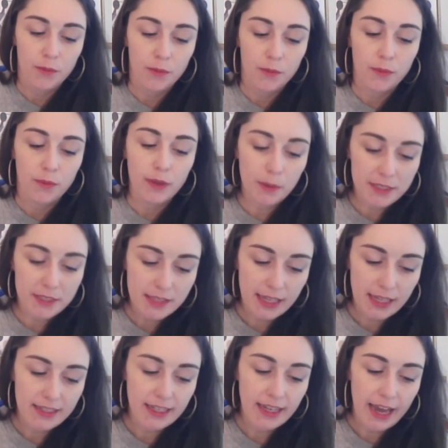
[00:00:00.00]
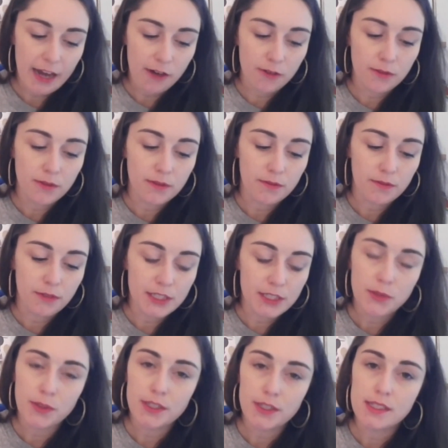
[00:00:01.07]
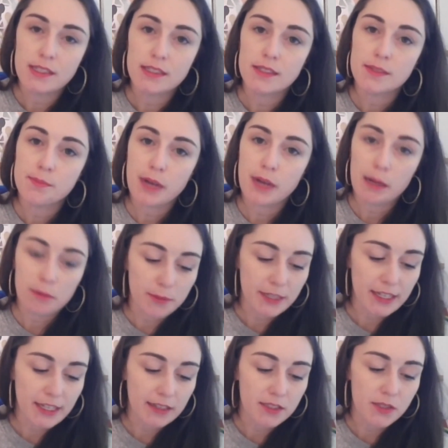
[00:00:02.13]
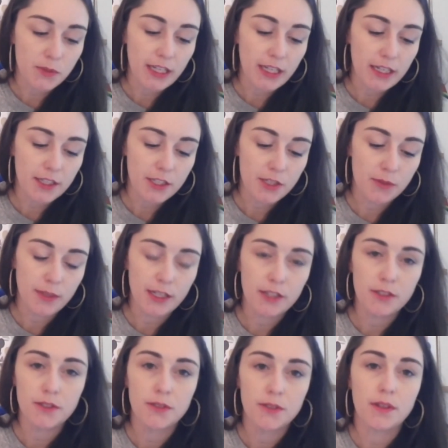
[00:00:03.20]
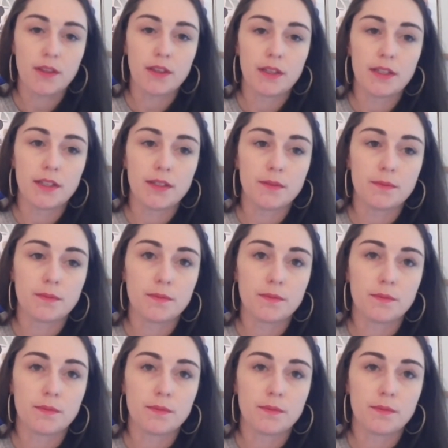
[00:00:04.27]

We will be sending out resources probably next week to include the